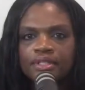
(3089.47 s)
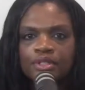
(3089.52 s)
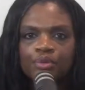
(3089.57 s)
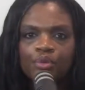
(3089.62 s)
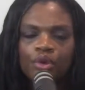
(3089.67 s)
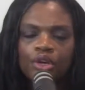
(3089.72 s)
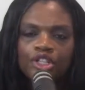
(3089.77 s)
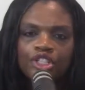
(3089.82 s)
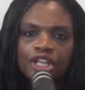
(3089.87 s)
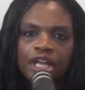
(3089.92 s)
this
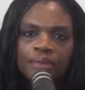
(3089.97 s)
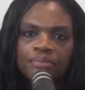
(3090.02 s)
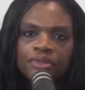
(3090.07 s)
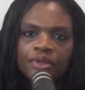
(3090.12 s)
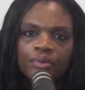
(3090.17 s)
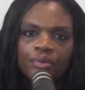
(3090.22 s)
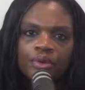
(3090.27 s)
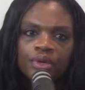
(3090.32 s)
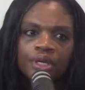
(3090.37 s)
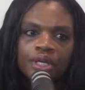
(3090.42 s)
workshop
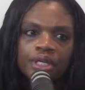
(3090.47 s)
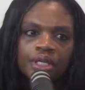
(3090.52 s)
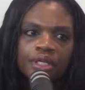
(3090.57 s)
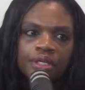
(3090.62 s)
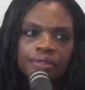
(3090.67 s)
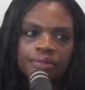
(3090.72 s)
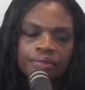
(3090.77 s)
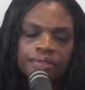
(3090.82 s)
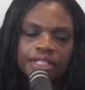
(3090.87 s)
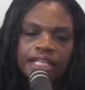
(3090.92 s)
that we're going
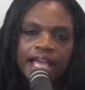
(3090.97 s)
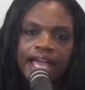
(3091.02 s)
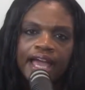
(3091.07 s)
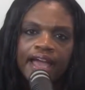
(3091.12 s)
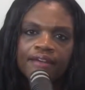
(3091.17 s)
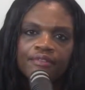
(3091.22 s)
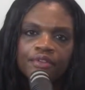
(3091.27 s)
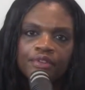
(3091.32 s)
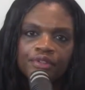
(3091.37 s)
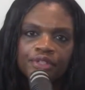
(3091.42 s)
to
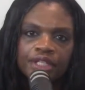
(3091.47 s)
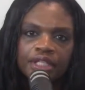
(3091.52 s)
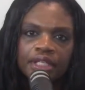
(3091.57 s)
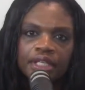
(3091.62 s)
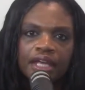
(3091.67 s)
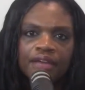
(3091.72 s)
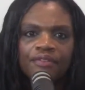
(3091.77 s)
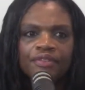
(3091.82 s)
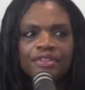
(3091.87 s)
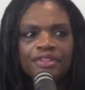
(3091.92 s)
have on the
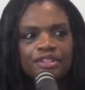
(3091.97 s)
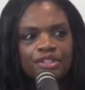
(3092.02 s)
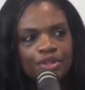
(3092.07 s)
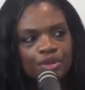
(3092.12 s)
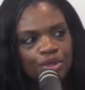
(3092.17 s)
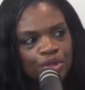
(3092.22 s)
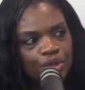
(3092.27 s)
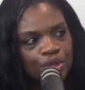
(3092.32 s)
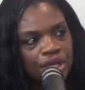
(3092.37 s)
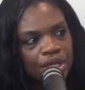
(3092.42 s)
eleventh, is so
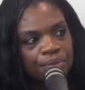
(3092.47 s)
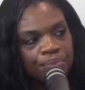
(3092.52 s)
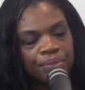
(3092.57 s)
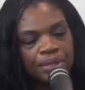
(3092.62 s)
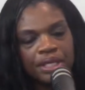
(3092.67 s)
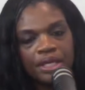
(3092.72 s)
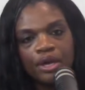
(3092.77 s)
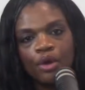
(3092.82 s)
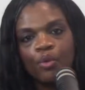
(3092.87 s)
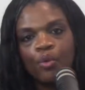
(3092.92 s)
you can
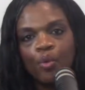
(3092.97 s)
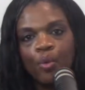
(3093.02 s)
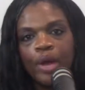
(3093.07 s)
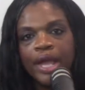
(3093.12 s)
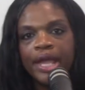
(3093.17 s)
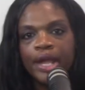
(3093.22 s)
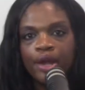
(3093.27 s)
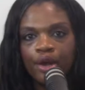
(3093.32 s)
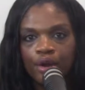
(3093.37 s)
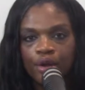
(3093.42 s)
be
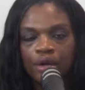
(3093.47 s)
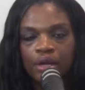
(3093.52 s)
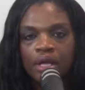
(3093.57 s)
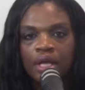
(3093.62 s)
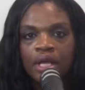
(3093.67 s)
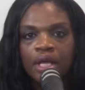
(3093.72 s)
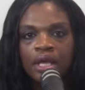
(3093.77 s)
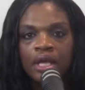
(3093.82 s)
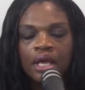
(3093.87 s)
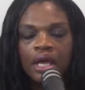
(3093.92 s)
aware.
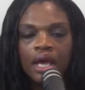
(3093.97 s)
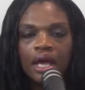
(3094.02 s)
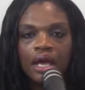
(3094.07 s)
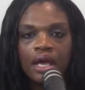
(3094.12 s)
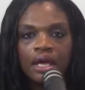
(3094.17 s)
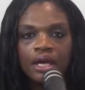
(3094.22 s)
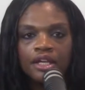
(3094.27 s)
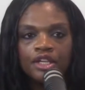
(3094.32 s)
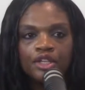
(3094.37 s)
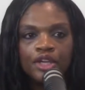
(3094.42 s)

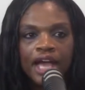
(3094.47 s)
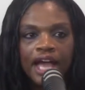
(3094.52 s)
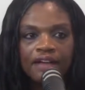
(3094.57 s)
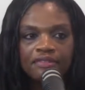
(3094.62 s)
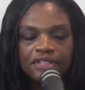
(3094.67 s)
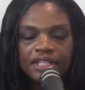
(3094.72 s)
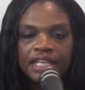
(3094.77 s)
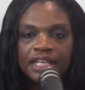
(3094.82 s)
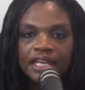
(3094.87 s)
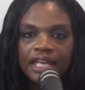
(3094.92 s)
Uh, you
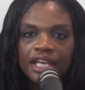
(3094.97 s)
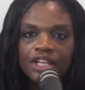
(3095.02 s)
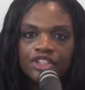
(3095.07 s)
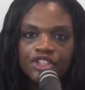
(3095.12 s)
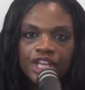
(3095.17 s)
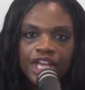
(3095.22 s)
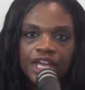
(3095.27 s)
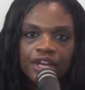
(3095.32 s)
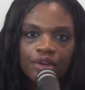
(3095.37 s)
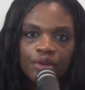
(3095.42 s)
have to get
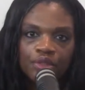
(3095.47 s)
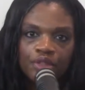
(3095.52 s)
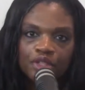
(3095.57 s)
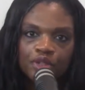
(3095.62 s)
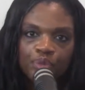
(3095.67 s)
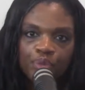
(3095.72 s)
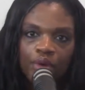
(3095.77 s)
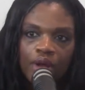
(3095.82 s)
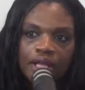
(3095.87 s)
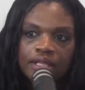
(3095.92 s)
educated on
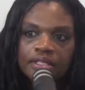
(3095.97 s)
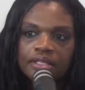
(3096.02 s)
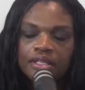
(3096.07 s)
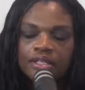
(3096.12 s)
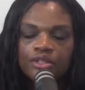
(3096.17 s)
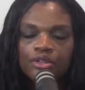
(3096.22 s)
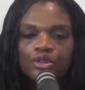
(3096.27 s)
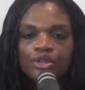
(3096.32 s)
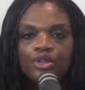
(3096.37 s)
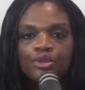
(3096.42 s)
this
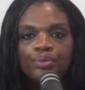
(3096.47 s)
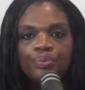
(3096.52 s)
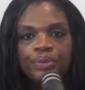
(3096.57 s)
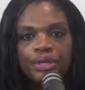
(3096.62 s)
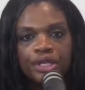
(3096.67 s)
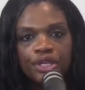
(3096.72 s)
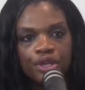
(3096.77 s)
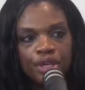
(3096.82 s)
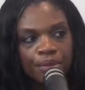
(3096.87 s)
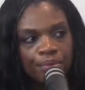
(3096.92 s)
process so you
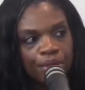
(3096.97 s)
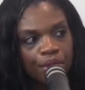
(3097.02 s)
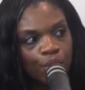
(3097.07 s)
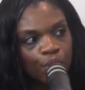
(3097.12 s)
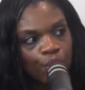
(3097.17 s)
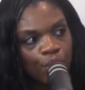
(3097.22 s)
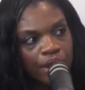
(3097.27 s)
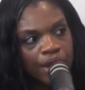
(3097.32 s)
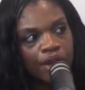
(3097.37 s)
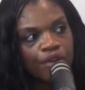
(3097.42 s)
be, you can be
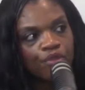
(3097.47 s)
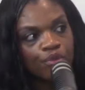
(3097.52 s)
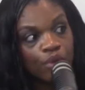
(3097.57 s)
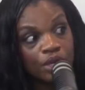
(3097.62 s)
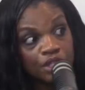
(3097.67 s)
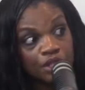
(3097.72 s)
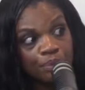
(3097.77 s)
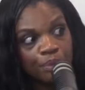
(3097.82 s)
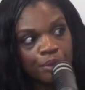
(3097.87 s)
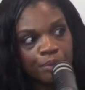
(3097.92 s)
aware of
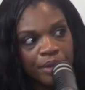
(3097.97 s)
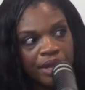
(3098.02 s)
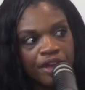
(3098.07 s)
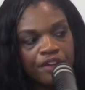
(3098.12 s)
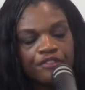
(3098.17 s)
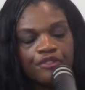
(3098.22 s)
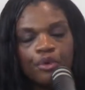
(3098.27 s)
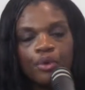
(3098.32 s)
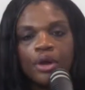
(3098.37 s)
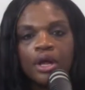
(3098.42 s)
what to
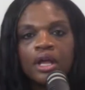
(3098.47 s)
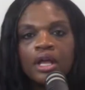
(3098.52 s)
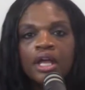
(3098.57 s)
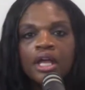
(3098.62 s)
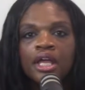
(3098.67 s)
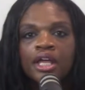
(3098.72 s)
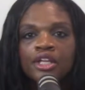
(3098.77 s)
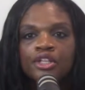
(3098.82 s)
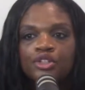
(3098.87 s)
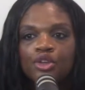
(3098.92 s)
prepare for.
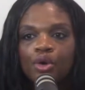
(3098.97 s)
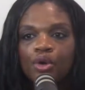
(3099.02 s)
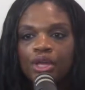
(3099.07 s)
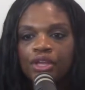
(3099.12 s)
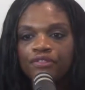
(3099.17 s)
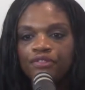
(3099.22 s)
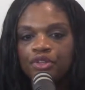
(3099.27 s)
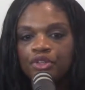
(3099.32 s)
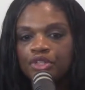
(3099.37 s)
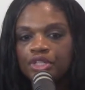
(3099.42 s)
So
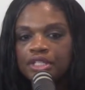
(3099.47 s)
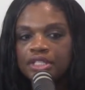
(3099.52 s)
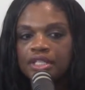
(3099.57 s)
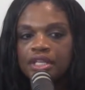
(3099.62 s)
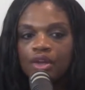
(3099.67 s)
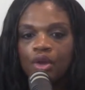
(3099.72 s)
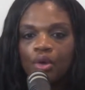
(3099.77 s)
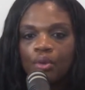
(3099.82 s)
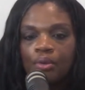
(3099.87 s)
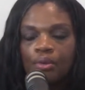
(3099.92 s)
if you just
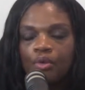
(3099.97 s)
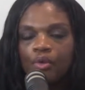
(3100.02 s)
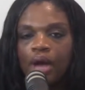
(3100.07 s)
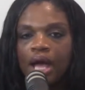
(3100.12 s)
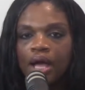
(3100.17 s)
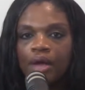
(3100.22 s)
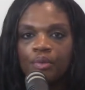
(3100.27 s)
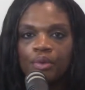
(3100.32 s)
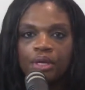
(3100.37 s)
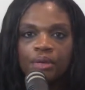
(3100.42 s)
said, oh,
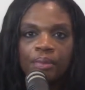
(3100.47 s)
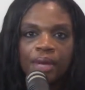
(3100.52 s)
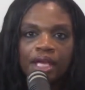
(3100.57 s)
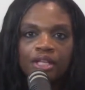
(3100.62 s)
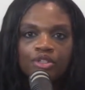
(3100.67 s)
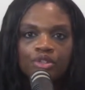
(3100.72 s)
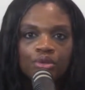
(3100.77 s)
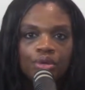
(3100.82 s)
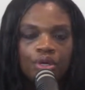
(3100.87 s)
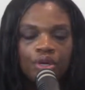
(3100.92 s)
wow, I want to buy
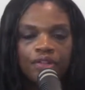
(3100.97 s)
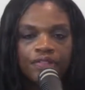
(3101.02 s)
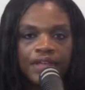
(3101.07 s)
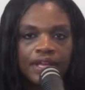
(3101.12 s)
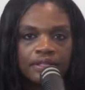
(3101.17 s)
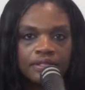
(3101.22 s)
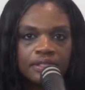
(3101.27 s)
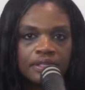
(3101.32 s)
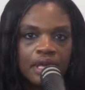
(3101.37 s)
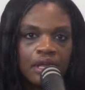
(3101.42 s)
a two hundred
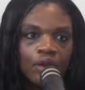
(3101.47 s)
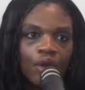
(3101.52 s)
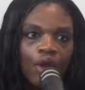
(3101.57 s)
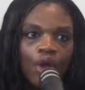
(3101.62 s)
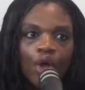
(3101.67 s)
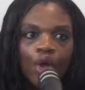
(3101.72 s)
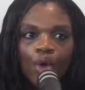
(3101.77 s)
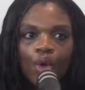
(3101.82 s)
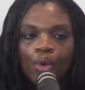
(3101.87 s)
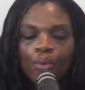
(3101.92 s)
thousand dollar
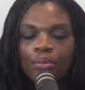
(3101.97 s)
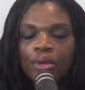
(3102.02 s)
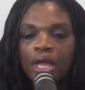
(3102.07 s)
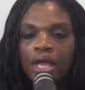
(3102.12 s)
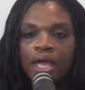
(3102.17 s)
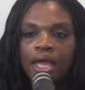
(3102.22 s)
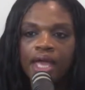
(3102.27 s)
home